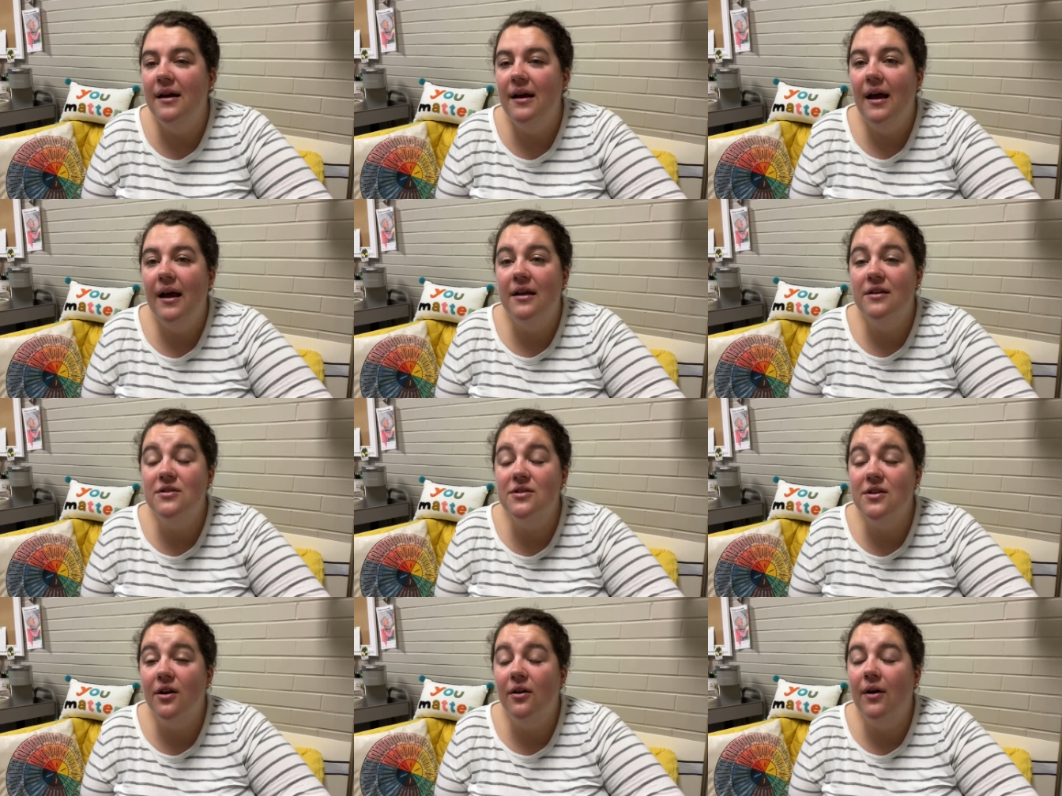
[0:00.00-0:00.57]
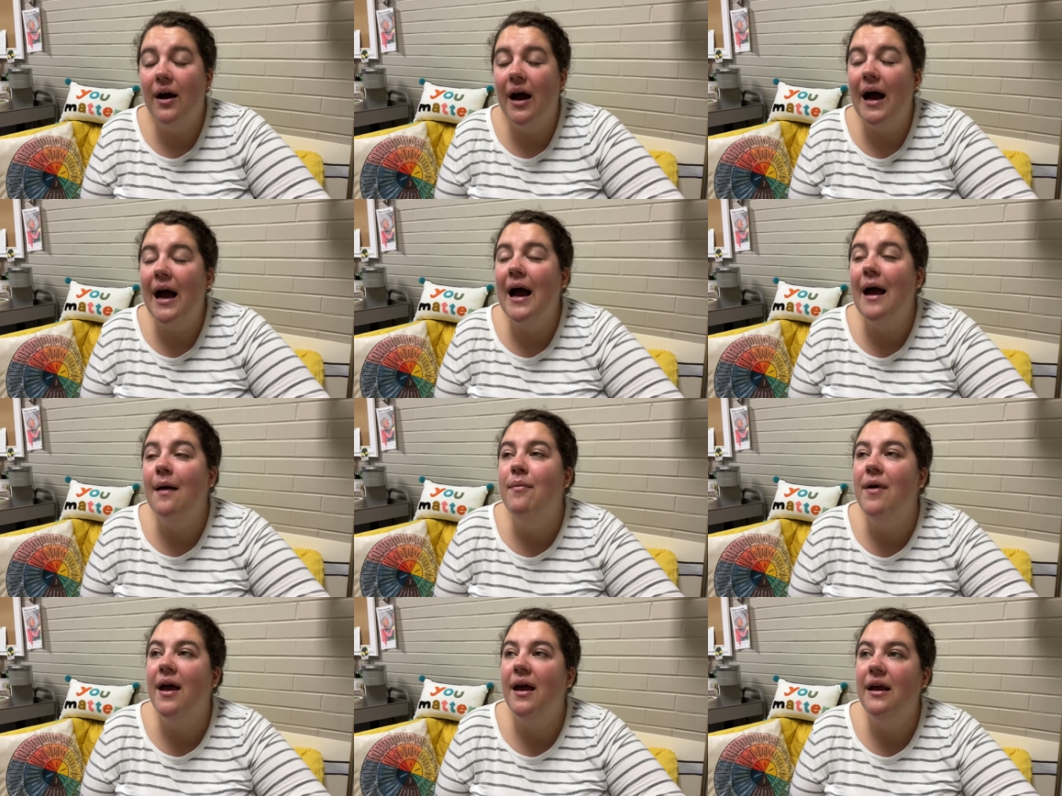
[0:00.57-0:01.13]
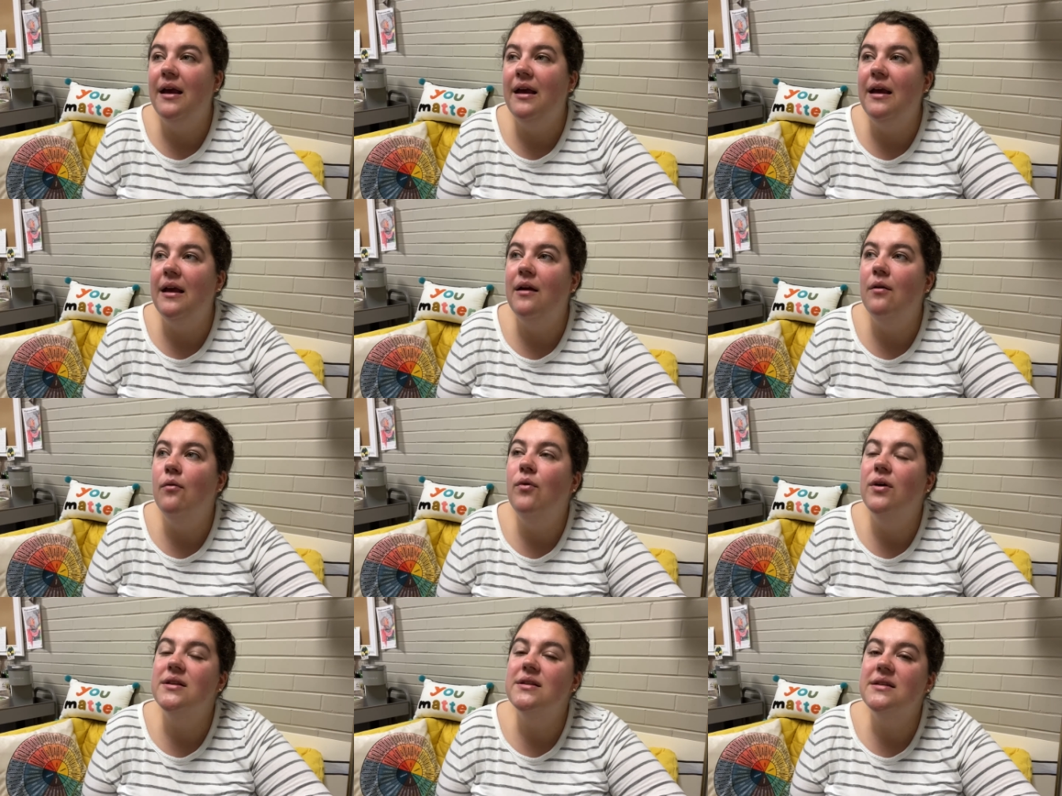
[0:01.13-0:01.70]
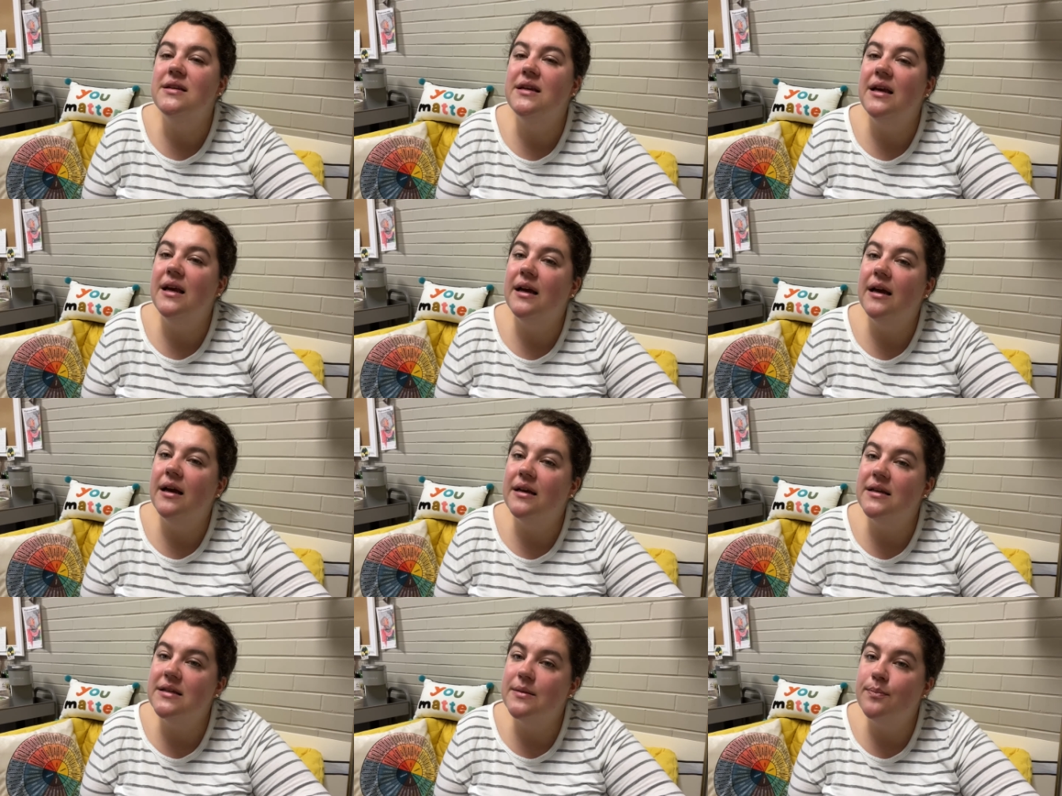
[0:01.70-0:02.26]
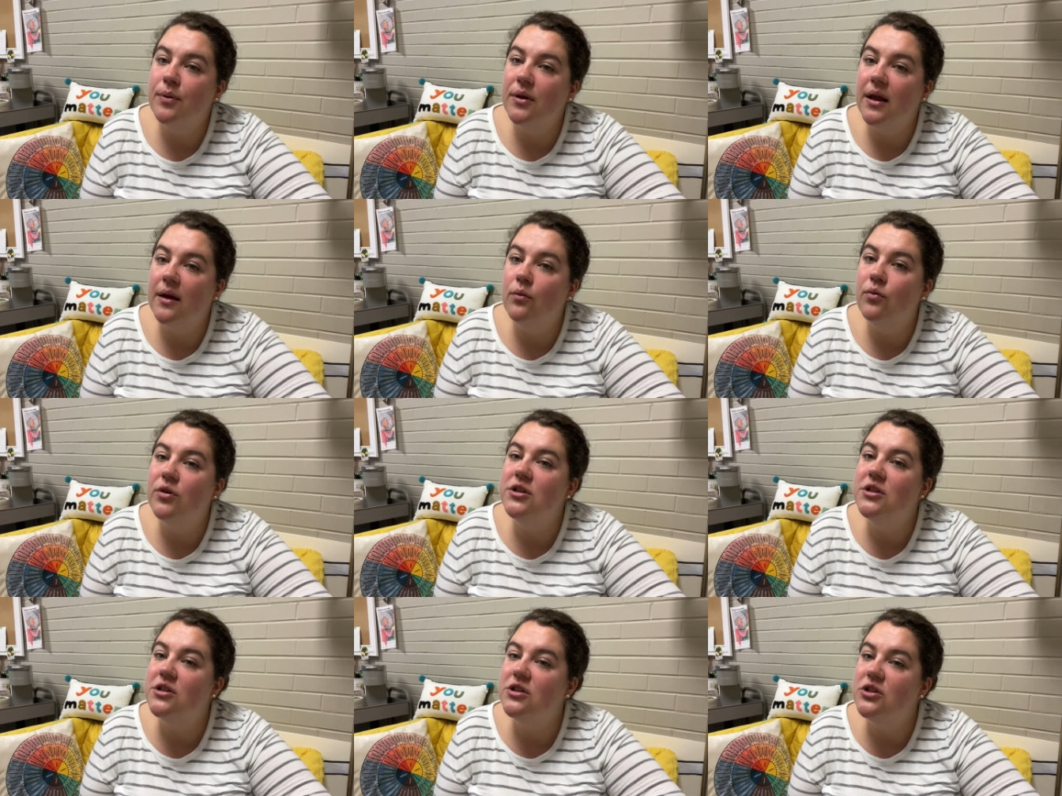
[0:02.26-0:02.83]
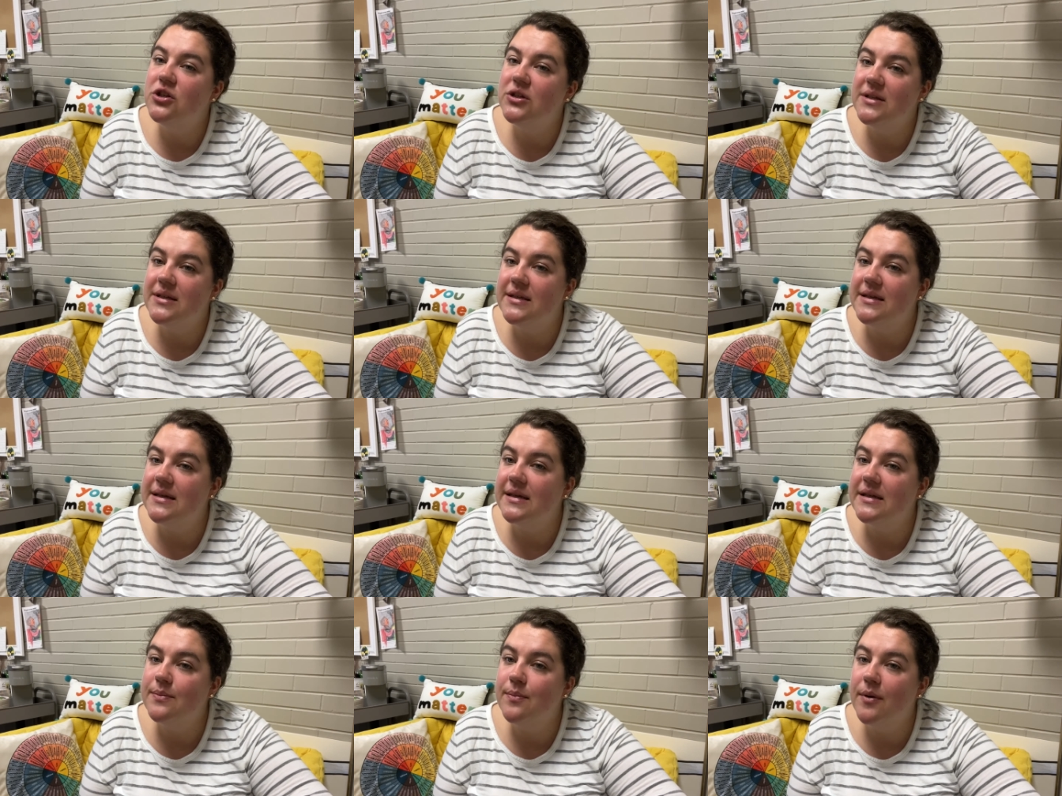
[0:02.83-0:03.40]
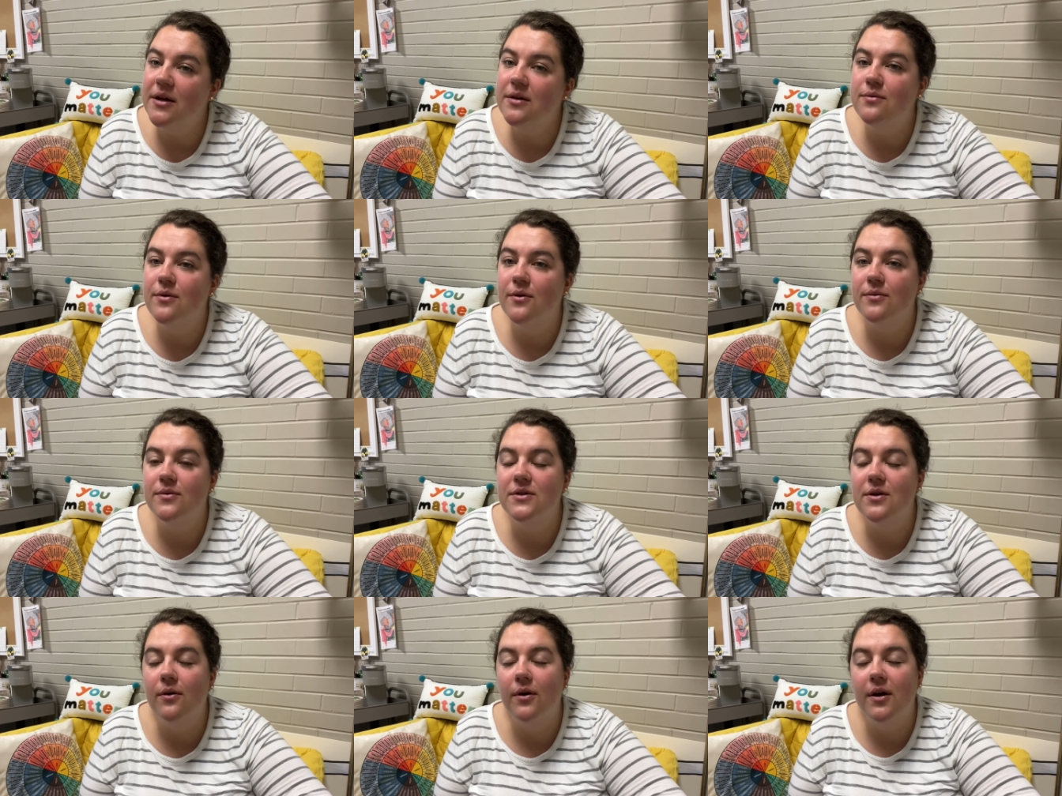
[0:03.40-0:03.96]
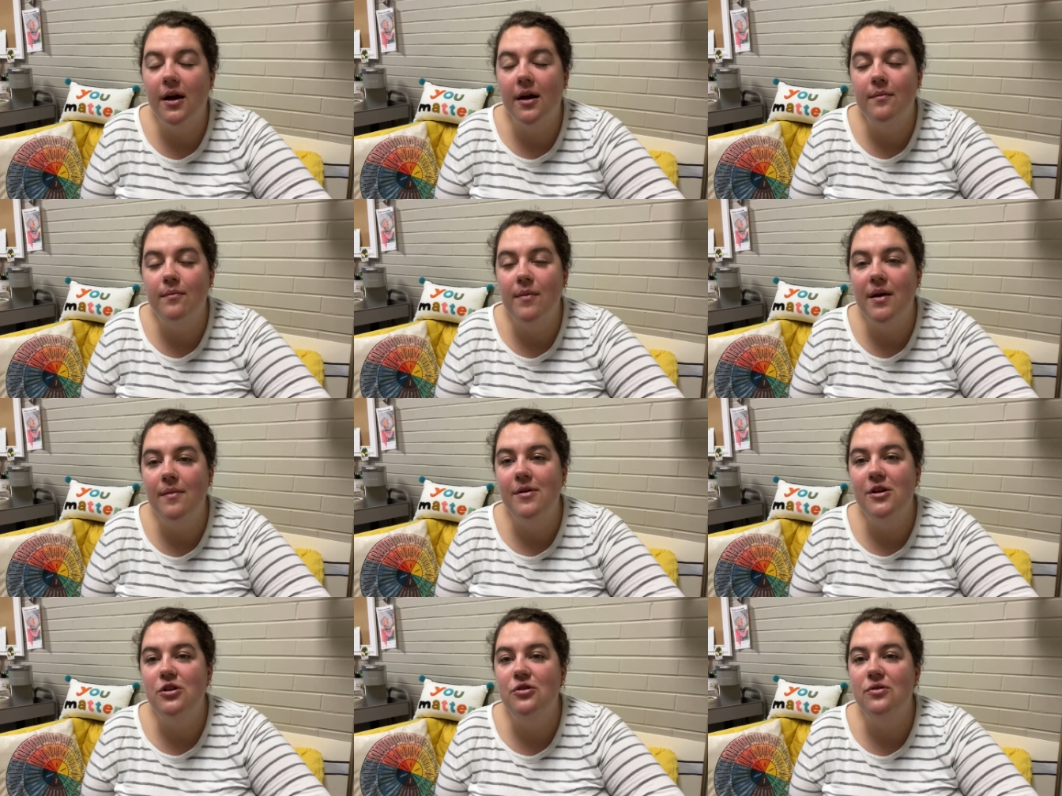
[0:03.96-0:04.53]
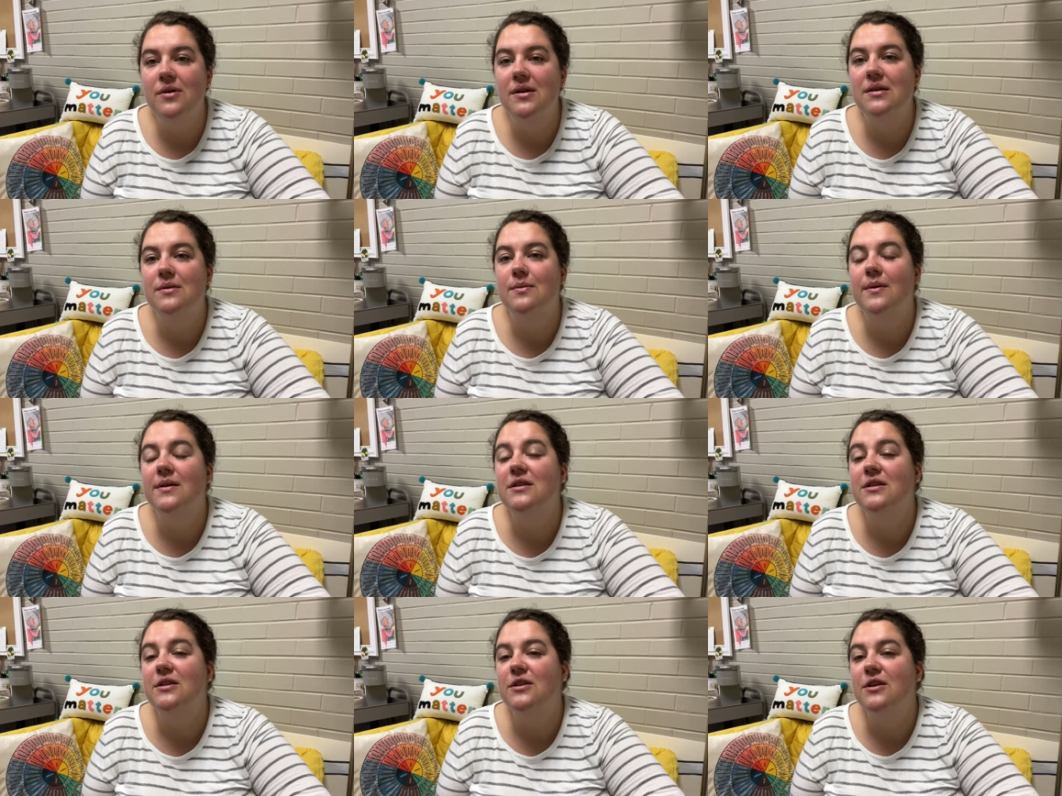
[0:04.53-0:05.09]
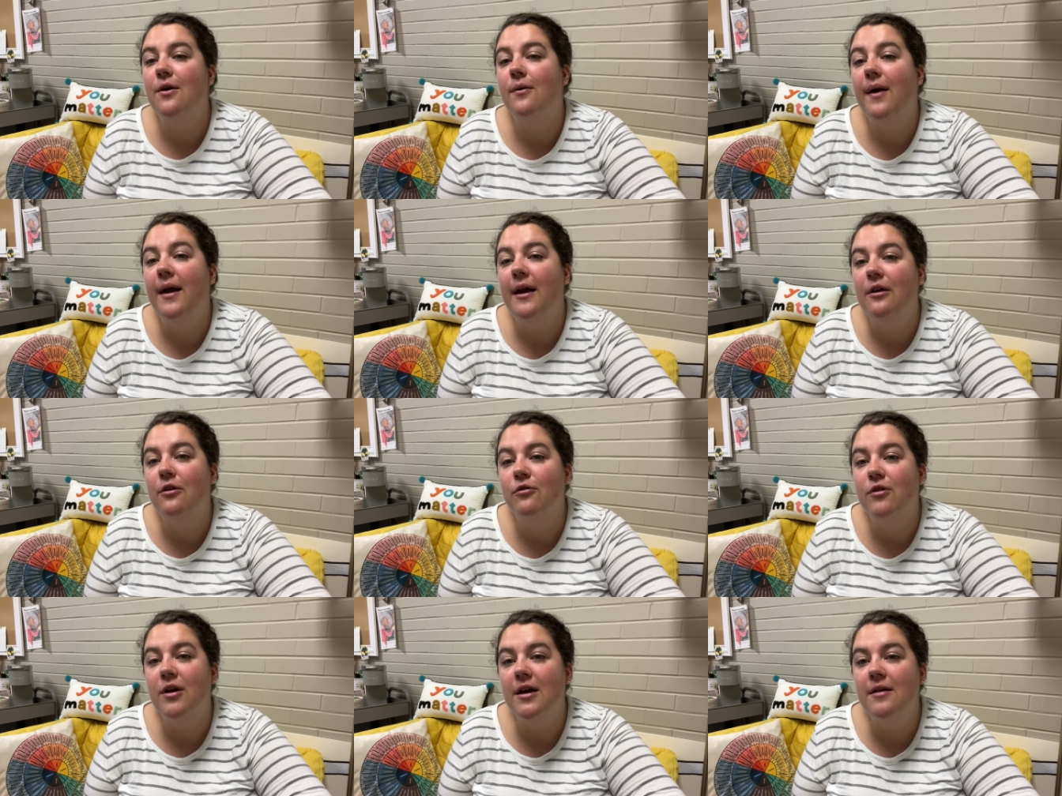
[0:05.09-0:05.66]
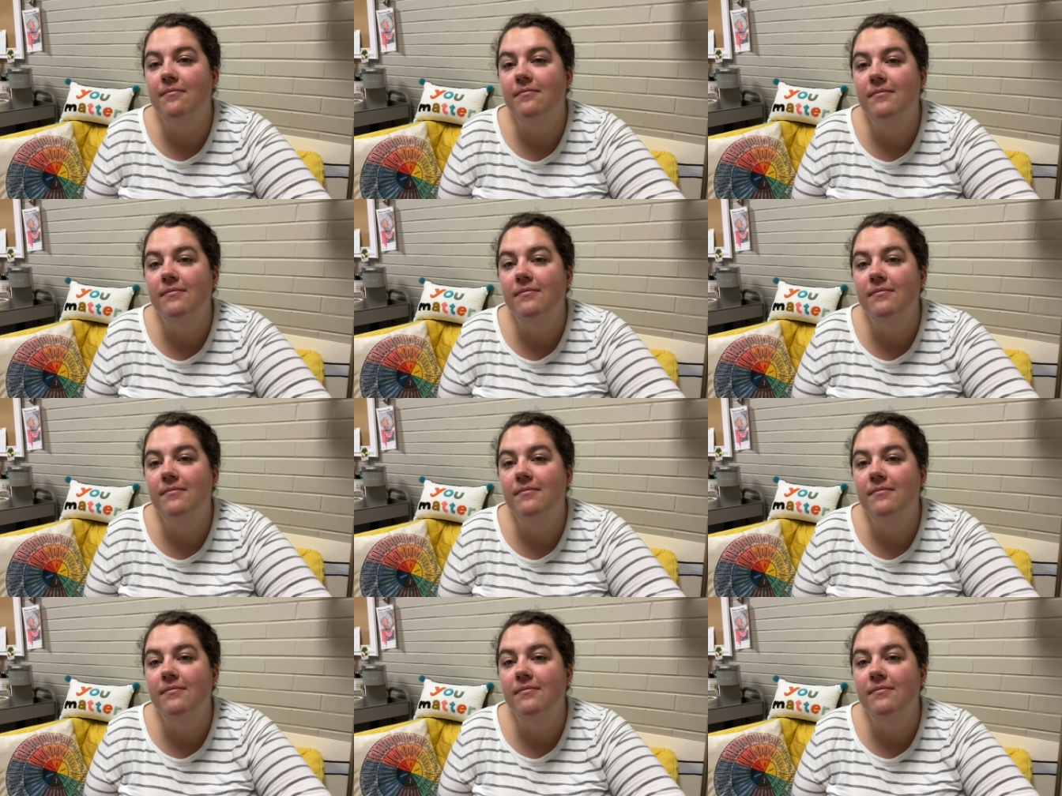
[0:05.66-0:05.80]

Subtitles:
And so I bet once Jesus explained what was going on, maybe Judas wasn't so angry